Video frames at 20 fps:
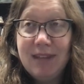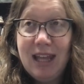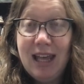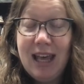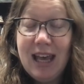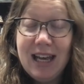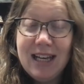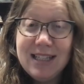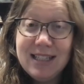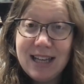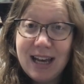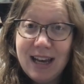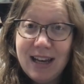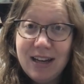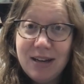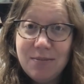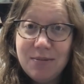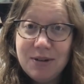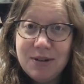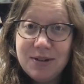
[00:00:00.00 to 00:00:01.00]

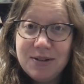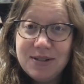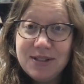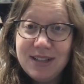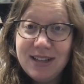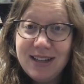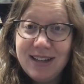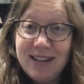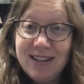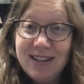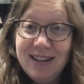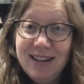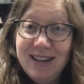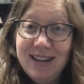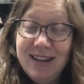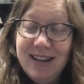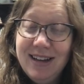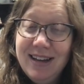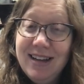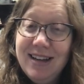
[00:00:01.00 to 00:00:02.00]
anxiety producing,
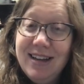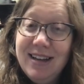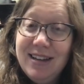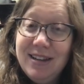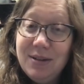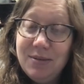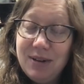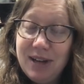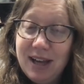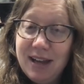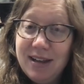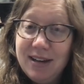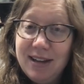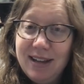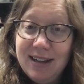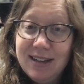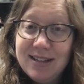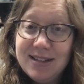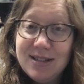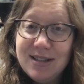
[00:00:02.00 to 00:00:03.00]
the
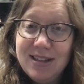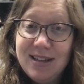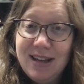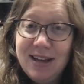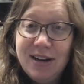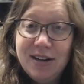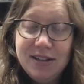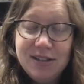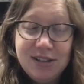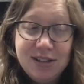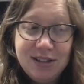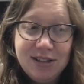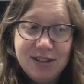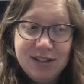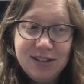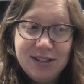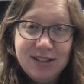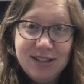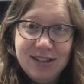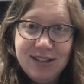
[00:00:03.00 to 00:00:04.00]
reality is in our
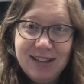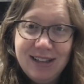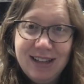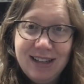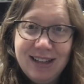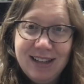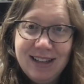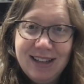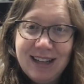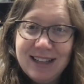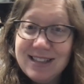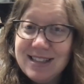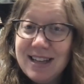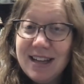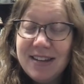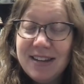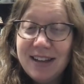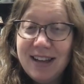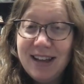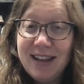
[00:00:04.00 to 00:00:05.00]
church that's
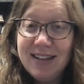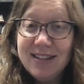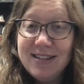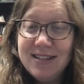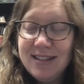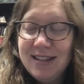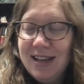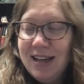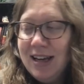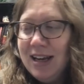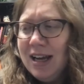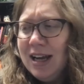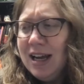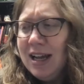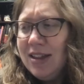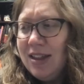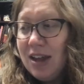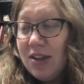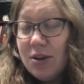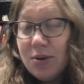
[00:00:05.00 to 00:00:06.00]
not the case.
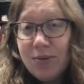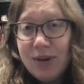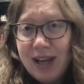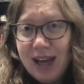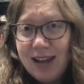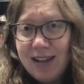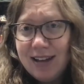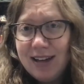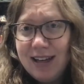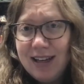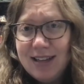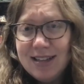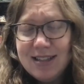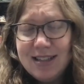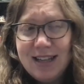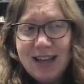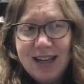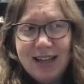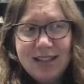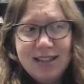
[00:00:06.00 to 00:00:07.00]
The other reality is
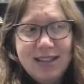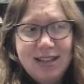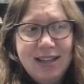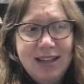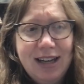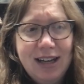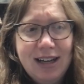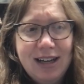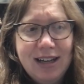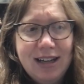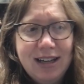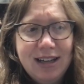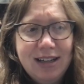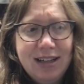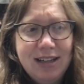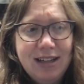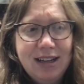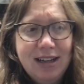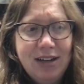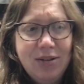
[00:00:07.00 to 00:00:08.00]
that
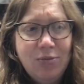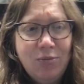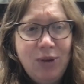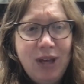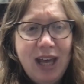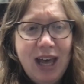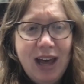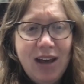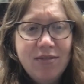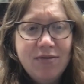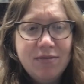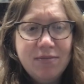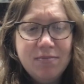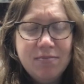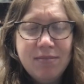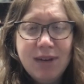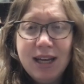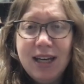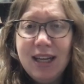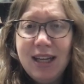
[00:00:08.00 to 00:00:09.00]
we have
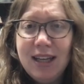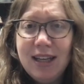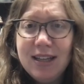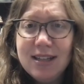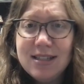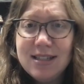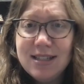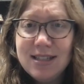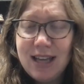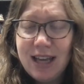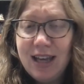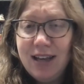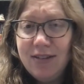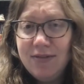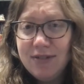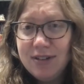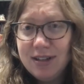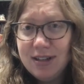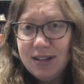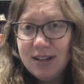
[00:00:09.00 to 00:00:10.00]
money
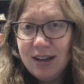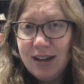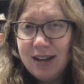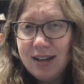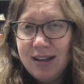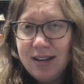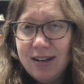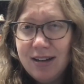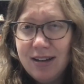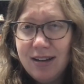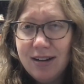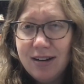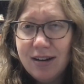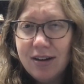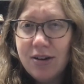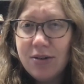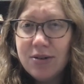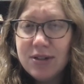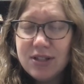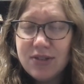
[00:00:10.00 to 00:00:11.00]
saved in the
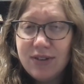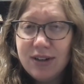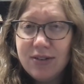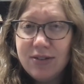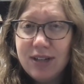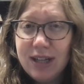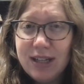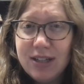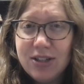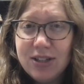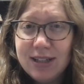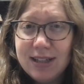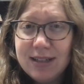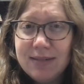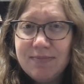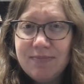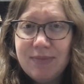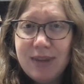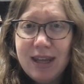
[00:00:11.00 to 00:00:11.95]
Dakotas Foundation.